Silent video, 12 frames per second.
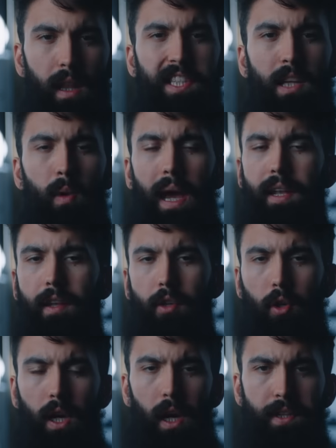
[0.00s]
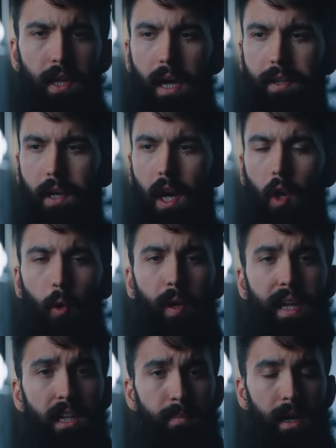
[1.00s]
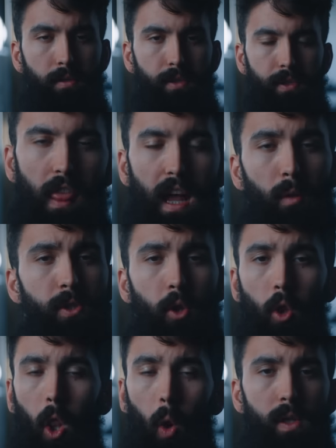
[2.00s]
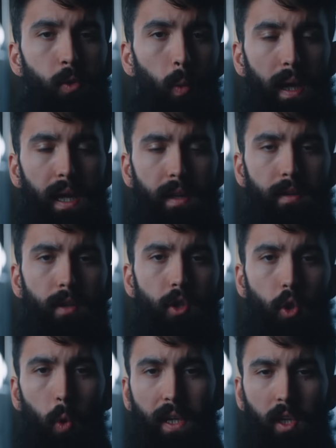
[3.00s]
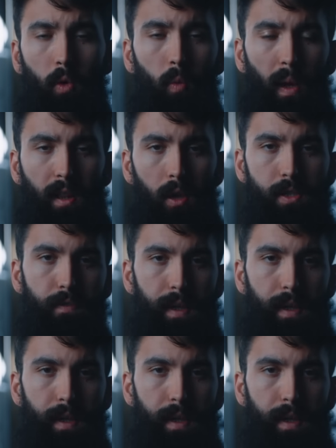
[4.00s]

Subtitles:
Let's say you ended your cut at 180 pounds. That was your lowest weigh-in during your weight loss